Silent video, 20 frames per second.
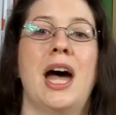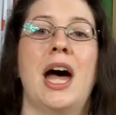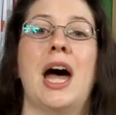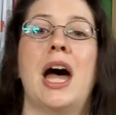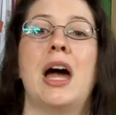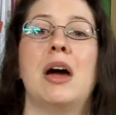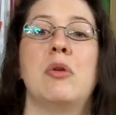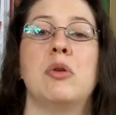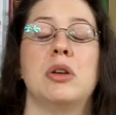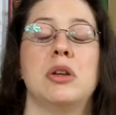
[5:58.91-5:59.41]

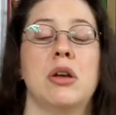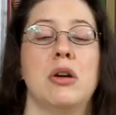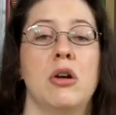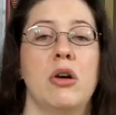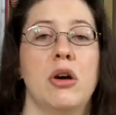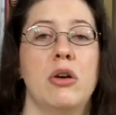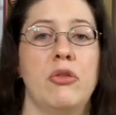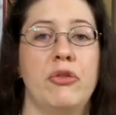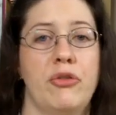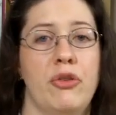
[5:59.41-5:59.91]
I would
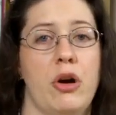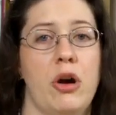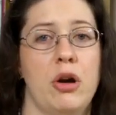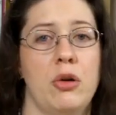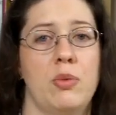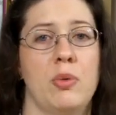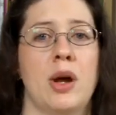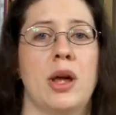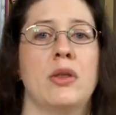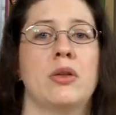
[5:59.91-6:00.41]
far
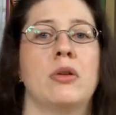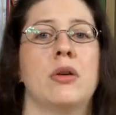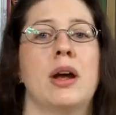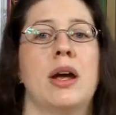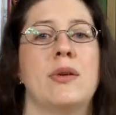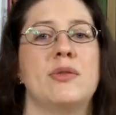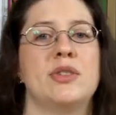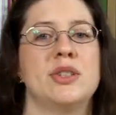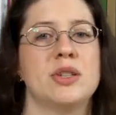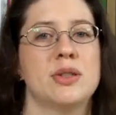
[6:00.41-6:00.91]
rather
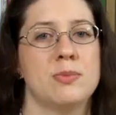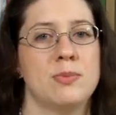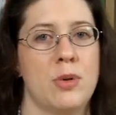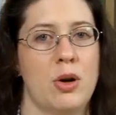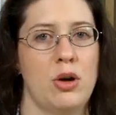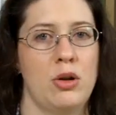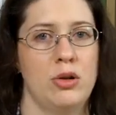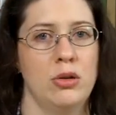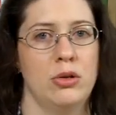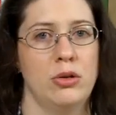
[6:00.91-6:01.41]
have
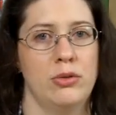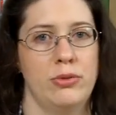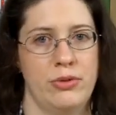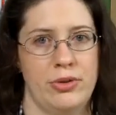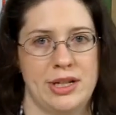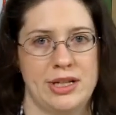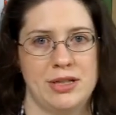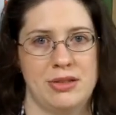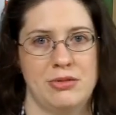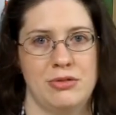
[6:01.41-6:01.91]
smaller
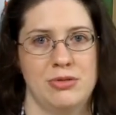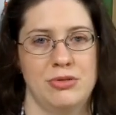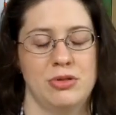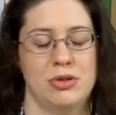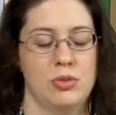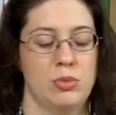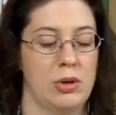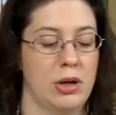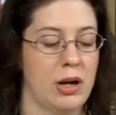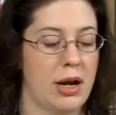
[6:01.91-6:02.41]

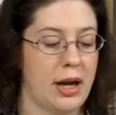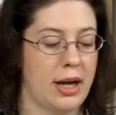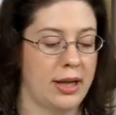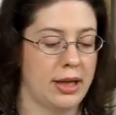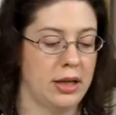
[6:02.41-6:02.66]
vessels where I